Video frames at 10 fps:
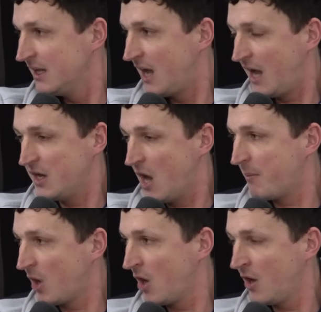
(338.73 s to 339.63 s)

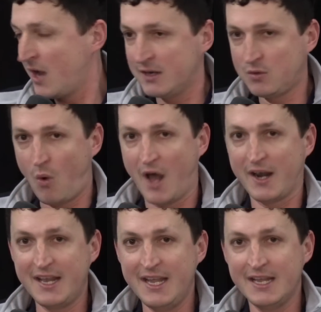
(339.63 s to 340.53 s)
number and
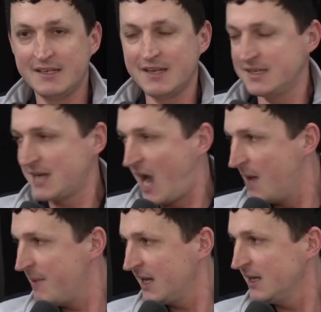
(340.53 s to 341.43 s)
quantity and
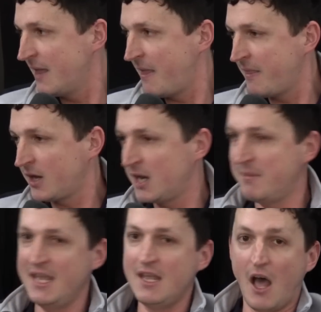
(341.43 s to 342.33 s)
timing. And then there are going to
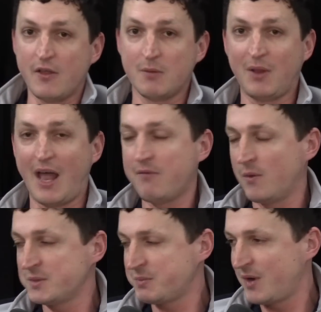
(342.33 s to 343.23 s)
be other
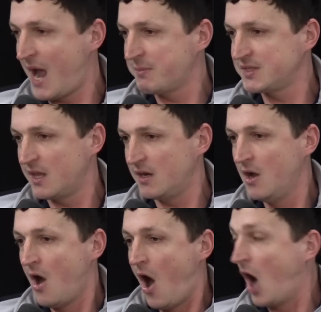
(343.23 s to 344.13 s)
platforms perhaps that
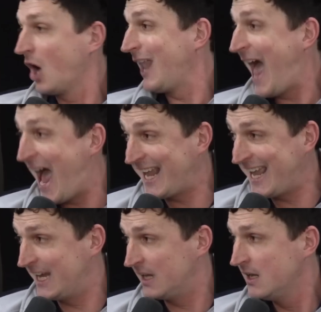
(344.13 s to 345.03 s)
are
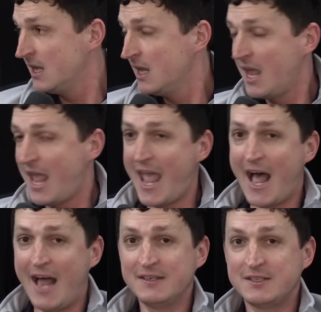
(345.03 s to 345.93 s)
lagging.
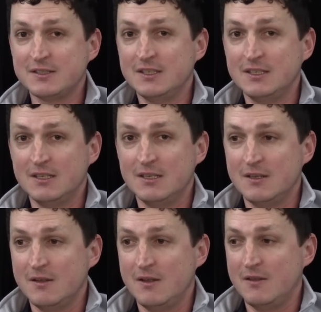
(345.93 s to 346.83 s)
And
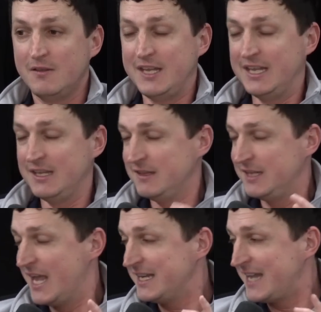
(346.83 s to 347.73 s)

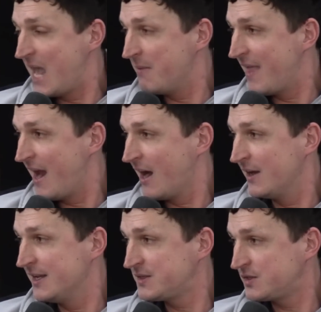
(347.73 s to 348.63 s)
the end game there
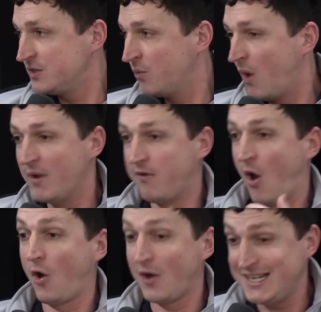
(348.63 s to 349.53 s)
is to what we've
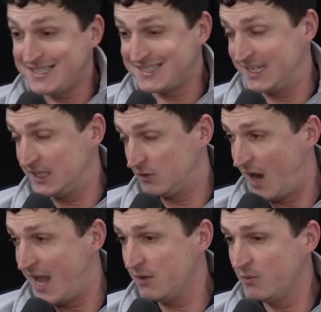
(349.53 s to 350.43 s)
already seen,
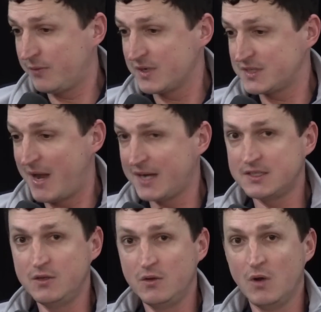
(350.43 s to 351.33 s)
right, with respect
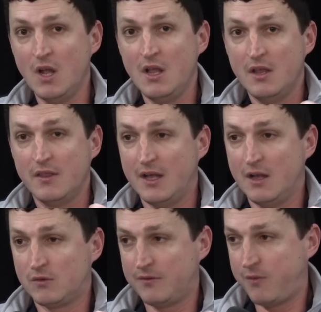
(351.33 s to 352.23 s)
to
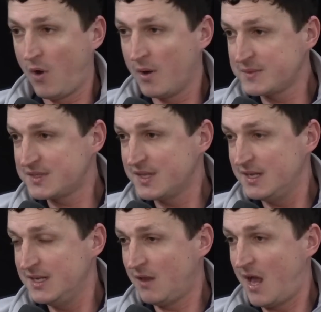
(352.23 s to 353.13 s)
the reforms
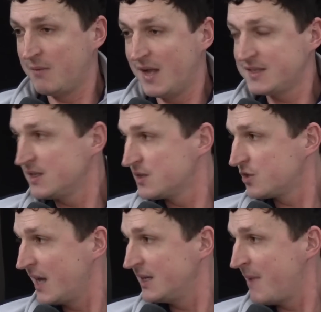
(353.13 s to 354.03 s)
that Elon Musk has
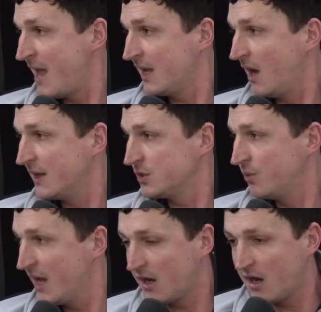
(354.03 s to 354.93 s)
tried to make on
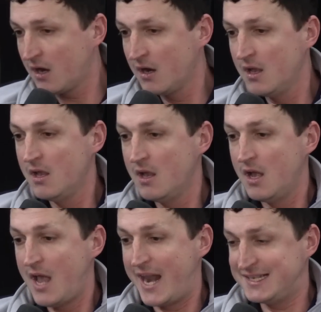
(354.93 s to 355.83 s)
Twitter,
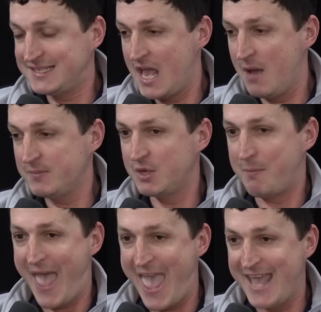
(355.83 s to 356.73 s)
an attempt to
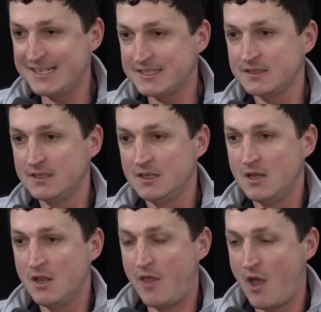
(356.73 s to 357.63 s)
paint
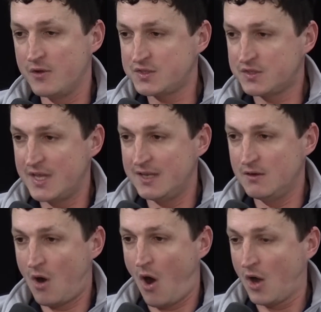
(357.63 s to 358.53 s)
those that
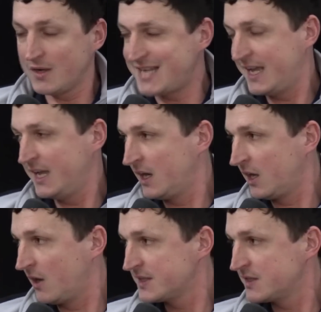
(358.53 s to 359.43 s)
aren't taking an
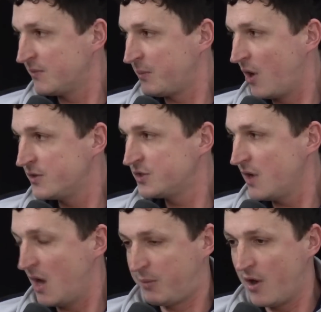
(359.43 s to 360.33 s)
aggressive
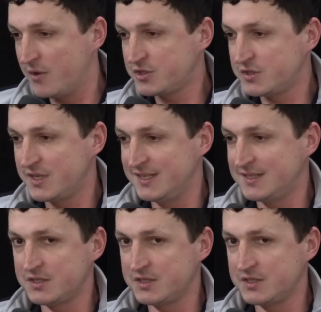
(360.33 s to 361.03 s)
approach to these